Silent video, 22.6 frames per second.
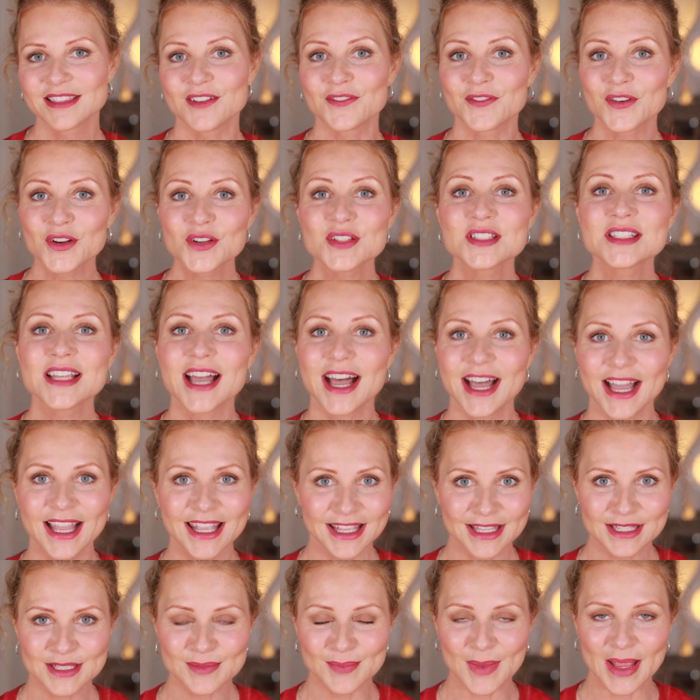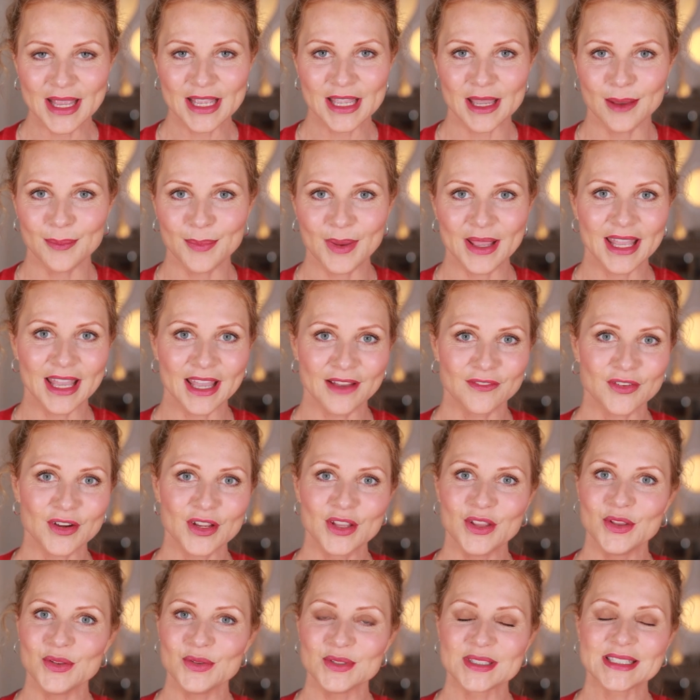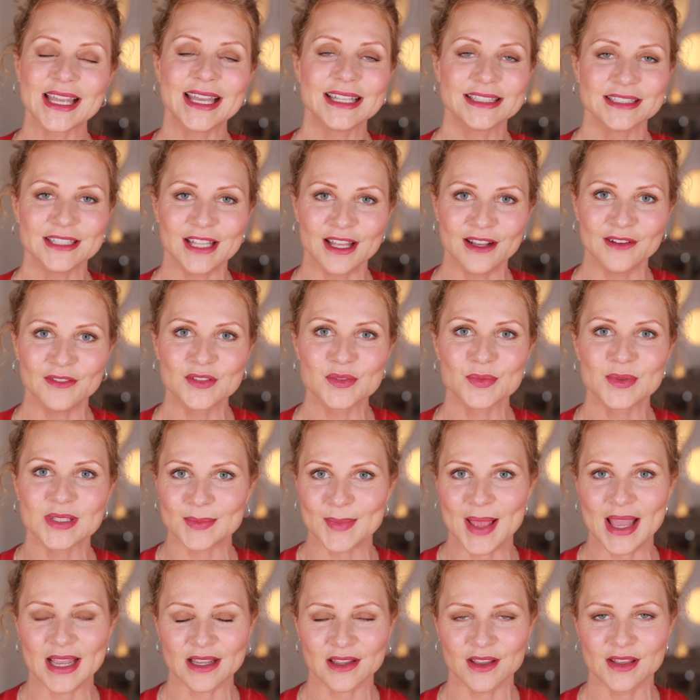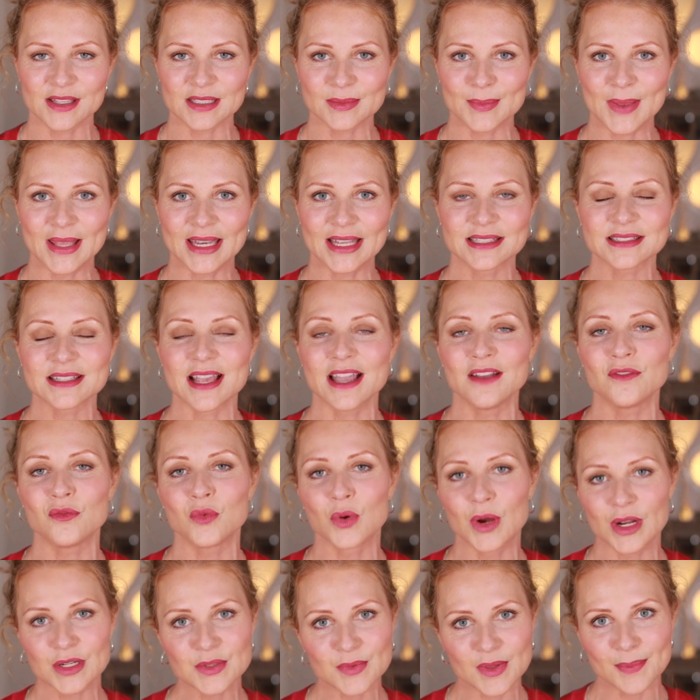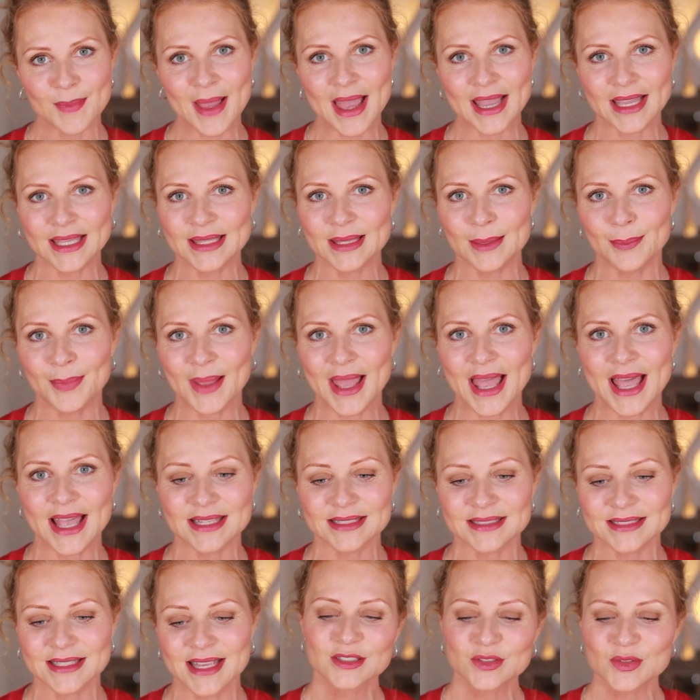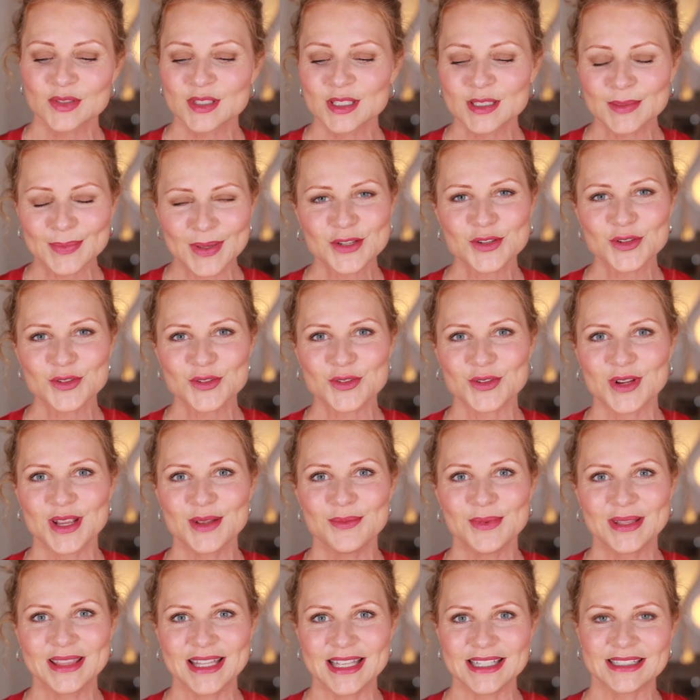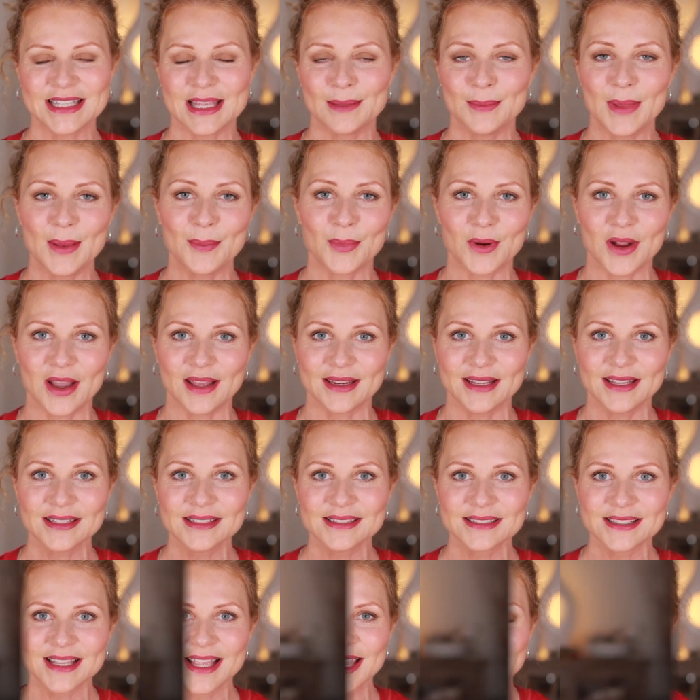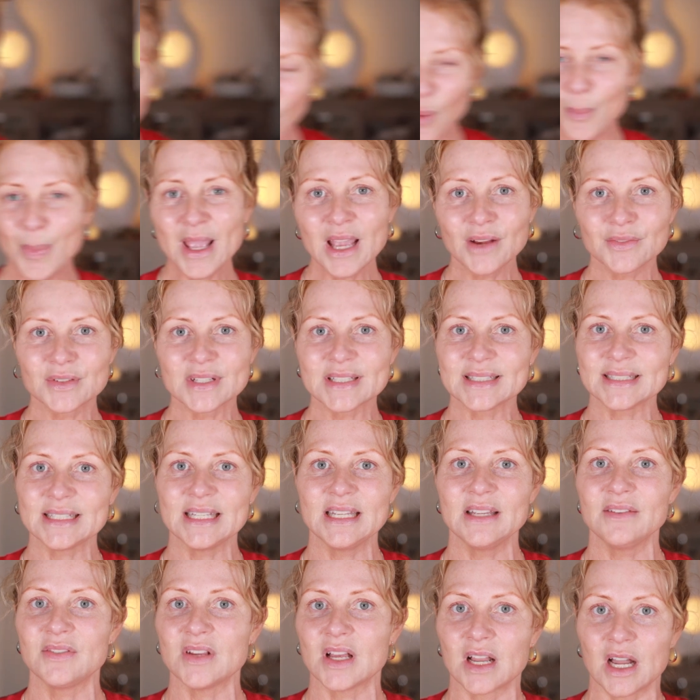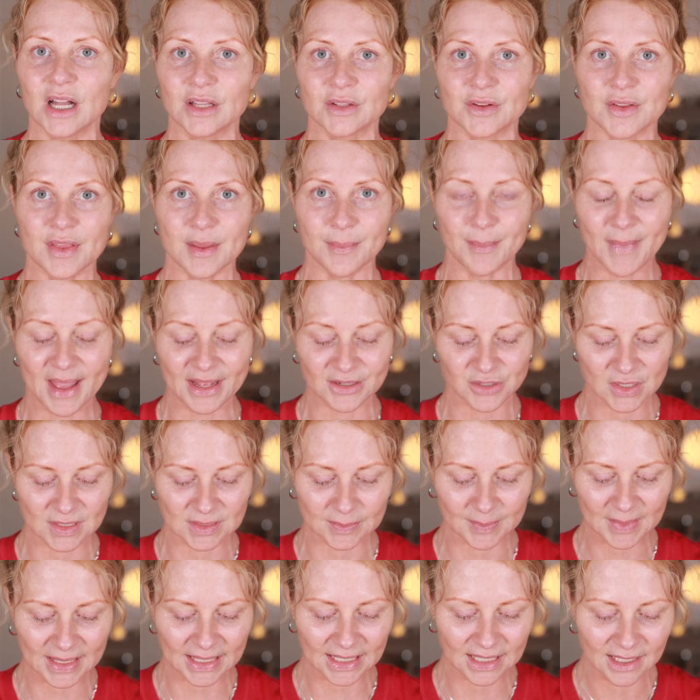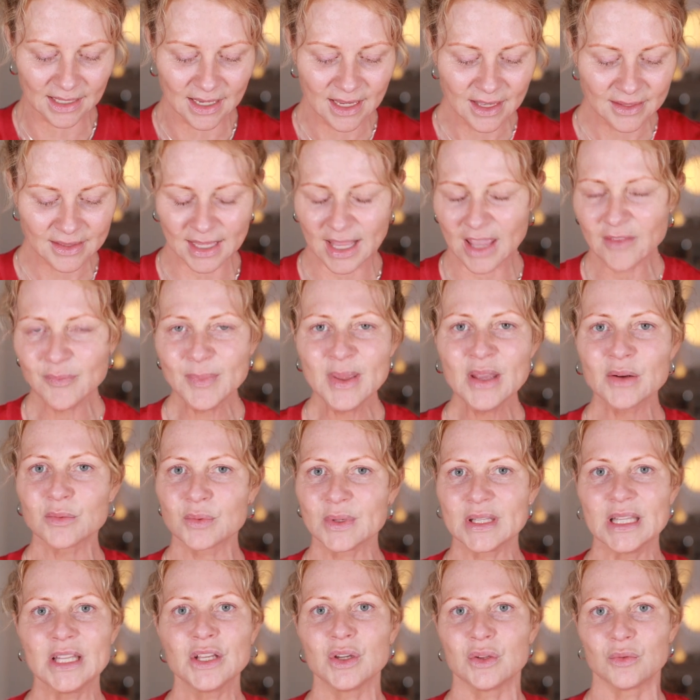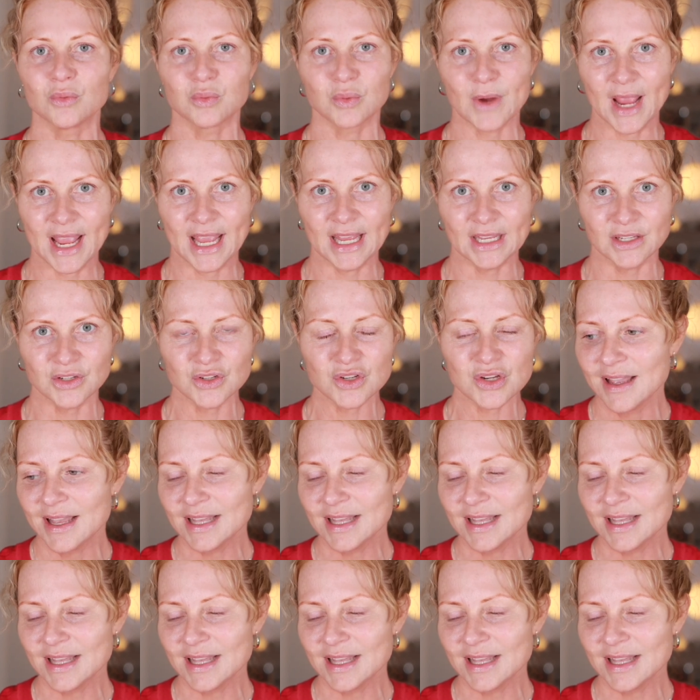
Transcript: The first high-end makeup I ever used and loved was MAC Cosmetics. I've worked with MAC in the past, so it's a special treat when they send me products. I'm hoping I received a color that matches me. They gave me a really good range.